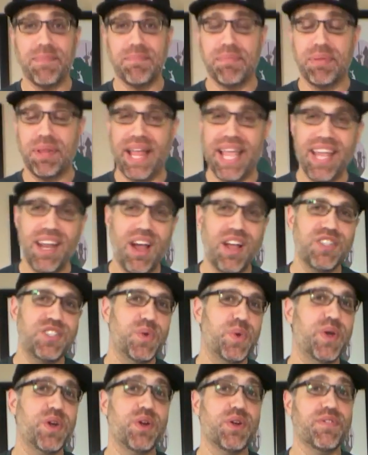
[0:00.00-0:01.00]
I plan on
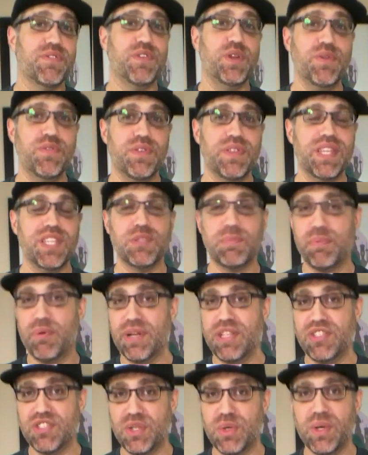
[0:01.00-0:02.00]
doing a review for this
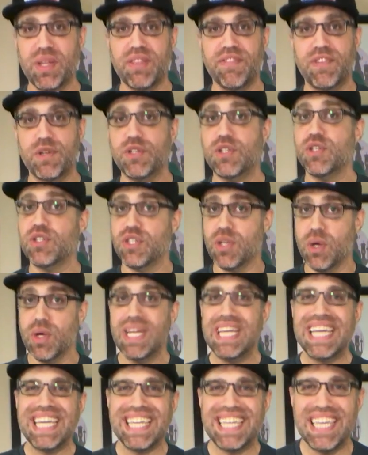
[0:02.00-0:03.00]
pretty soon in the future, so
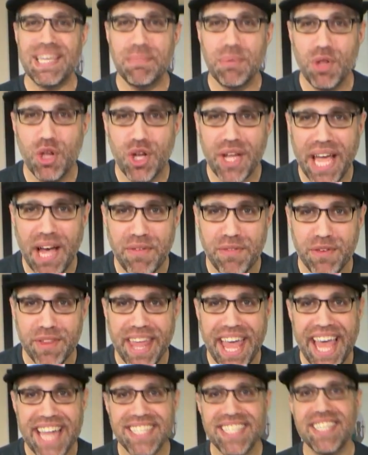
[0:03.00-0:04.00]
keep a lookout for
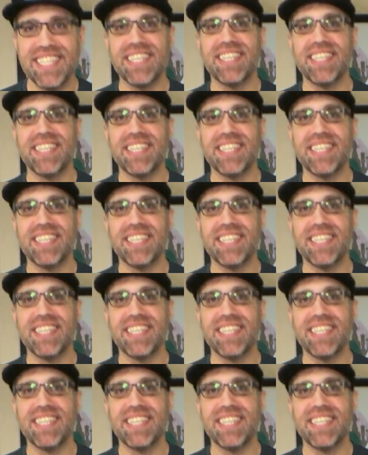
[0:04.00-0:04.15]
that.